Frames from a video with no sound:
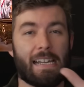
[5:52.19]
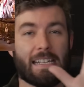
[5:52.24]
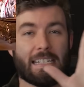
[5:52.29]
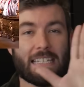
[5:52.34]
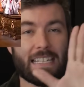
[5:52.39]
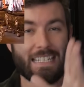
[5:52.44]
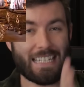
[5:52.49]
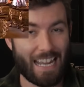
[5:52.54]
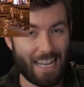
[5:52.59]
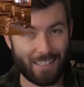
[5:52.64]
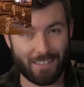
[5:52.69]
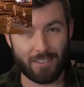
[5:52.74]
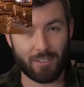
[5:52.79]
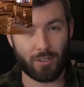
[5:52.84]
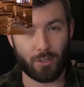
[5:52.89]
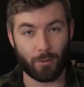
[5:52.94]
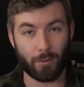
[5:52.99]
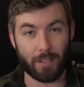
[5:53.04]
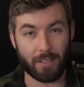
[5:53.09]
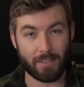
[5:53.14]
to 10
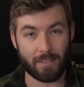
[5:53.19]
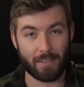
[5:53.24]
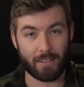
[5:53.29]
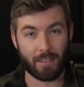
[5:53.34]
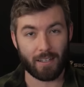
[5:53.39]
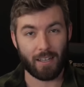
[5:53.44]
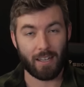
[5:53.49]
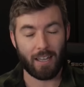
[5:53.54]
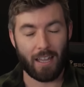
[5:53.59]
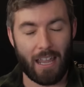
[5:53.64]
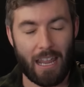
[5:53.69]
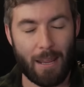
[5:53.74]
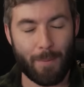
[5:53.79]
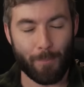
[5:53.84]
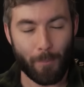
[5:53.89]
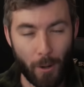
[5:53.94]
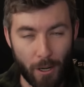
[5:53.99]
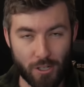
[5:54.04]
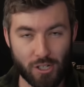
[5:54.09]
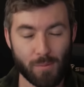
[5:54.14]
students, a
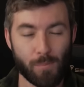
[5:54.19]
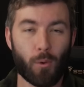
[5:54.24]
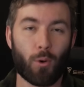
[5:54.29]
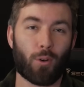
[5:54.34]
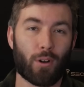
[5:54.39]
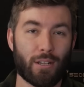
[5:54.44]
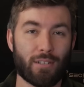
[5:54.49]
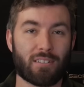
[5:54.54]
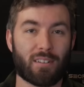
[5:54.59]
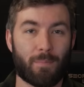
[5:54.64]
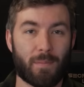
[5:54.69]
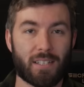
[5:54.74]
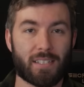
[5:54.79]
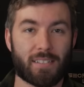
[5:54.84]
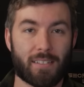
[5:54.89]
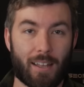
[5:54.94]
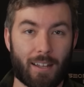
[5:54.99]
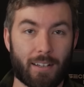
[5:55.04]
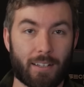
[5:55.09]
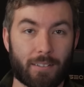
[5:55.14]
much more intimate
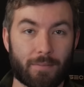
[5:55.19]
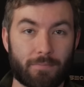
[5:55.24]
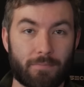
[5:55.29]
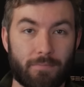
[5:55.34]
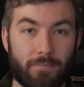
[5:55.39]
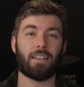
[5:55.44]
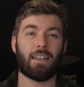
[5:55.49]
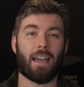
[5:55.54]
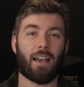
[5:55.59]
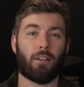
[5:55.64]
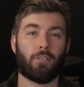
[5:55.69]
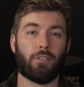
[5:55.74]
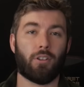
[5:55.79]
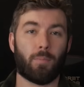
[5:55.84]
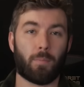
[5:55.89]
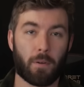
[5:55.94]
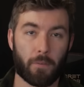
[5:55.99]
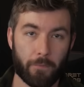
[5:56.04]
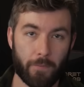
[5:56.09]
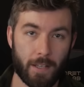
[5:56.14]
setting. Now
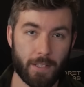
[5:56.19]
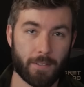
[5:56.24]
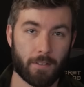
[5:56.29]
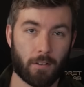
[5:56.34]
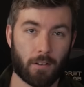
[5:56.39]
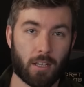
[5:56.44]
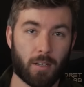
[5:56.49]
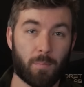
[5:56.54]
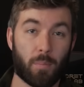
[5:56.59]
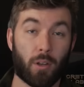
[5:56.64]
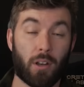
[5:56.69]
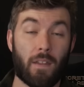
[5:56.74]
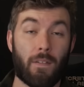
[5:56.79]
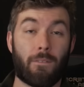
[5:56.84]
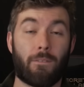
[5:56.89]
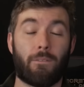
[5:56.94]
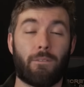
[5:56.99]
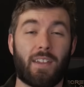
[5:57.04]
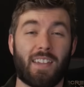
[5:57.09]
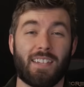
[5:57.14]
your professor can put a
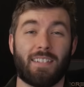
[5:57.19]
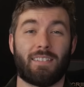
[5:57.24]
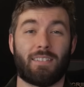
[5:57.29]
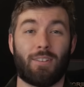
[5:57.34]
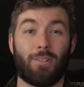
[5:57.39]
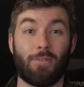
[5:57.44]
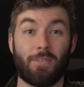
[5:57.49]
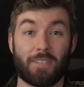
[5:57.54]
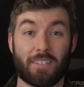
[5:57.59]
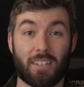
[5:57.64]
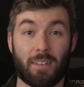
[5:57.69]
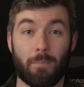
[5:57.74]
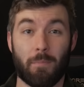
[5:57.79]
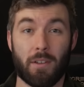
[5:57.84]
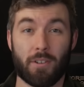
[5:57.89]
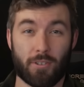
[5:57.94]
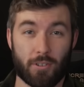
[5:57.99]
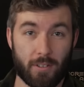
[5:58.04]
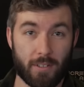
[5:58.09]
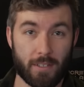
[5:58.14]
face to the
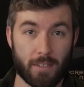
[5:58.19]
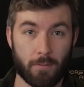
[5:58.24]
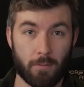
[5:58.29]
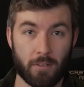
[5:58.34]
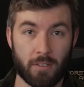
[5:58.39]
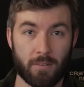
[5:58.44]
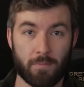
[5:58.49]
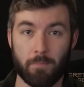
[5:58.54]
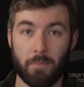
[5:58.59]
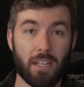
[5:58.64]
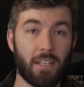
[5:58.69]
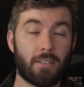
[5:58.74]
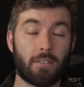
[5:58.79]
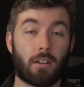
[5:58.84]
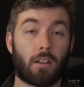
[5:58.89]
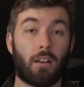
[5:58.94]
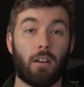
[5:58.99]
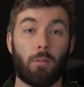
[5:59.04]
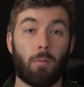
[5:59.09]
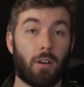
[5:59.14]
submissions, which means
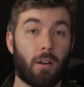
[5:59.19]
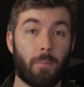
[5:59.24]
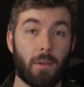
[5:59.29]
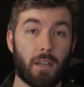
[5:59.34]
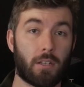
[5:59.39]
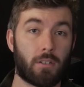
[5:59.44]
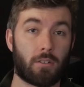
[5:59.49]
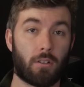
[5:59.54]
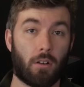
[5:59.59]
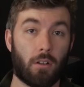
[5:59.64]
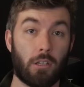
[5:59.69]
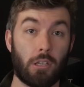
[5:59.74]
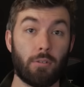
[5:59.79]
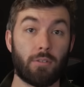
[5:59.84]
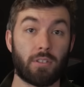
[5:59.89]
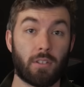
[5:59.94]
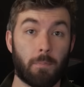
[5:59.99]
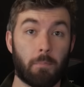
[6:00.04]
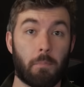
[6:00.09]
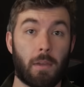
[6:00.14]
you're going to want to make sure you
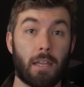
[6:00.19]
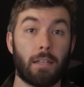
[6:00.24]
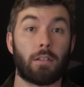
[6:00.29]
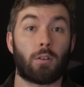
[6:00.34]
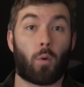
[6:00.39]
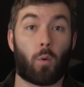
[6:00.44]
submit